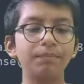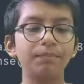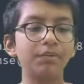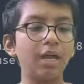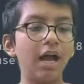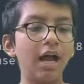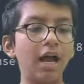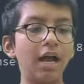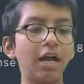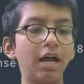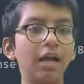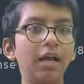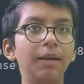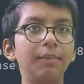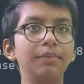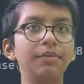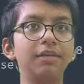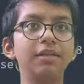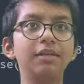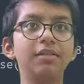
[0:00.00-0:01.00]

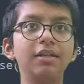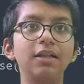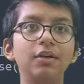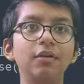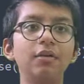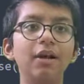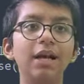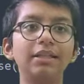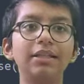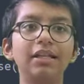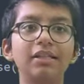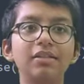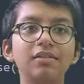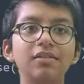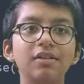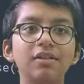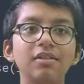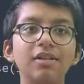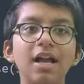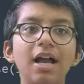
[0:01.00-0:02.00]
times 0. I think
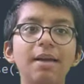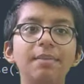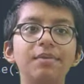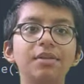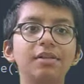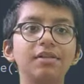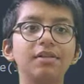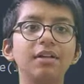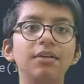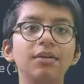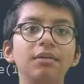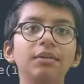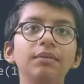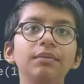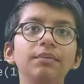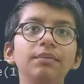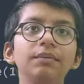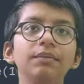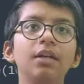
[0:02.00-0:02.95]
this is times 0